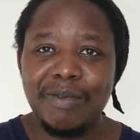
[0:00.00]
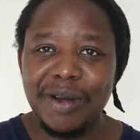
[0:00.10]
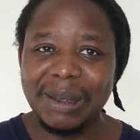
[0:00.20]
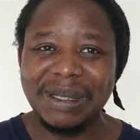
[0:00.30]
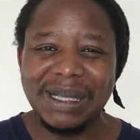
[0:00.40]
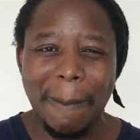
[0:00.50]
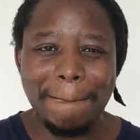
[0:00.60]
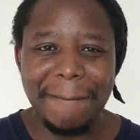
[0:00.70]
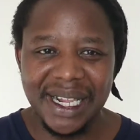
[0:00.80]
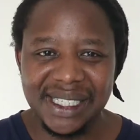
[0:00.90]
Possibly the
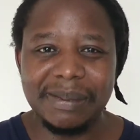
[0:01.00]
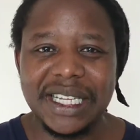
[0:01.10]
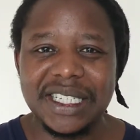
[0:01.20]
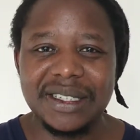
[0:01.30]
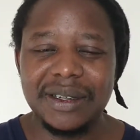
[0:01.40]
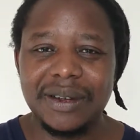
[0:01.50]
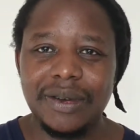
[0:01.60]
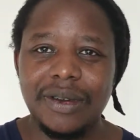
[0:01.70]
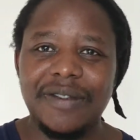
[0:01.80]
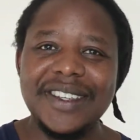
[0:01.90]
best match
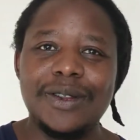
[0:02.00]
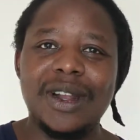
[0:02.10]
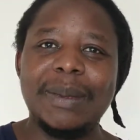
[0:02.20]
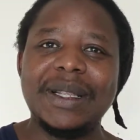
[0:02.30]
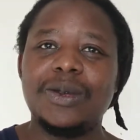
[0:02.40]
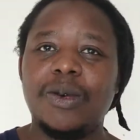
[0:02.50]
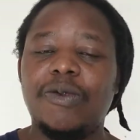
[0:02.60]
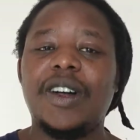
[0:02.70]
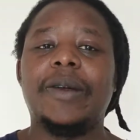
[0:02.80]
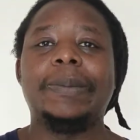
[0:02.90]
of this tournament so
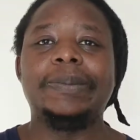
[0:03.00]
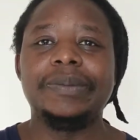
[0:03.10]
far.